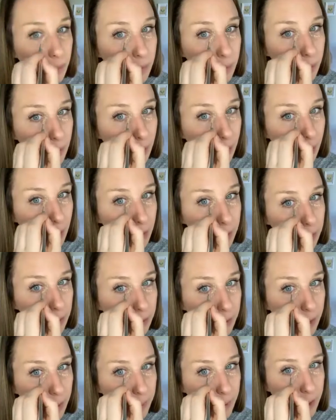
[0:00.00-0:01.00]
And 03
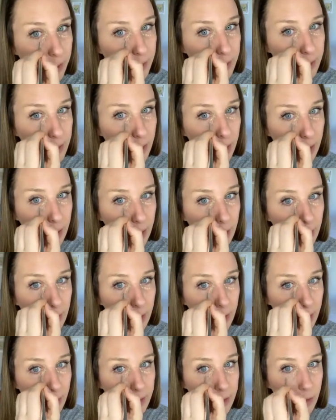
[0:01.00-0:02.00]
means
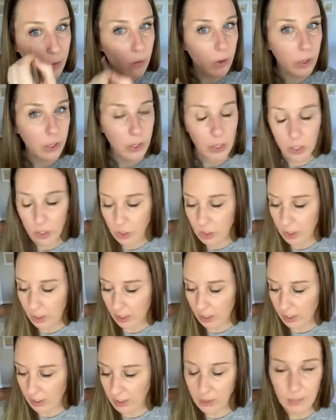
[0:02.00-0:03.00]
it's orange and
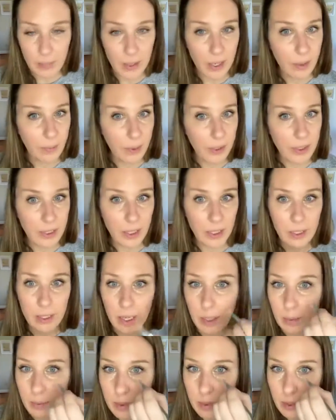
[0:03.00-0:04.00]
it's pigmented
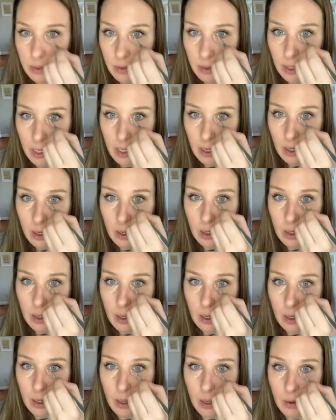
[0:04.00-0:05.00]
×3.
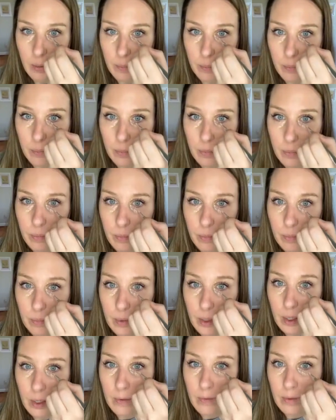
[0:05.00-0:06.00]

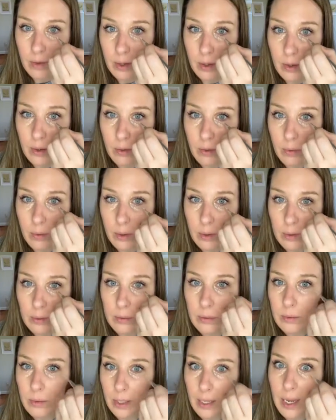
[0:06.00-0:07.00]
If you,
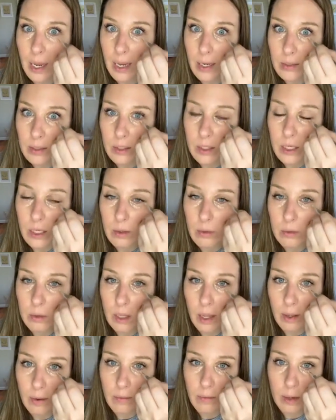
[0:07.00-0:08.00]
like Cassie, you
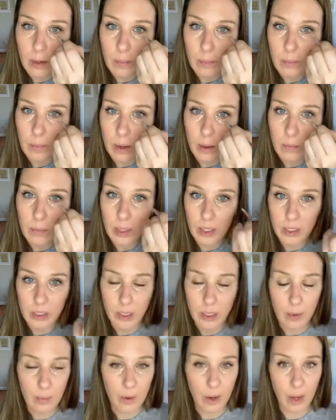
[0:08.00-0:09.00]
love a blush
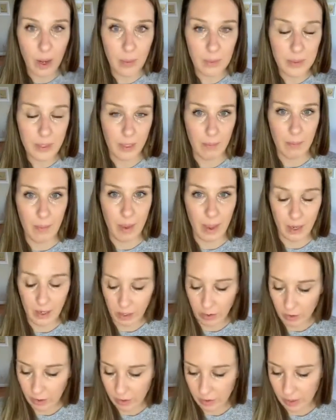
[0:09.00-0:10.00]
that pops, and Meg, you
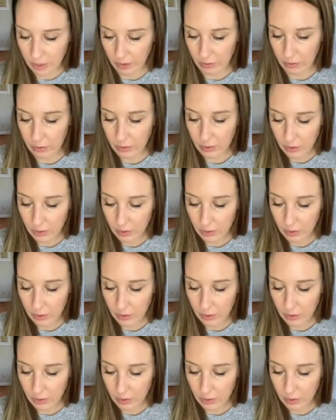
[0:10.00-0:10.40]
do too,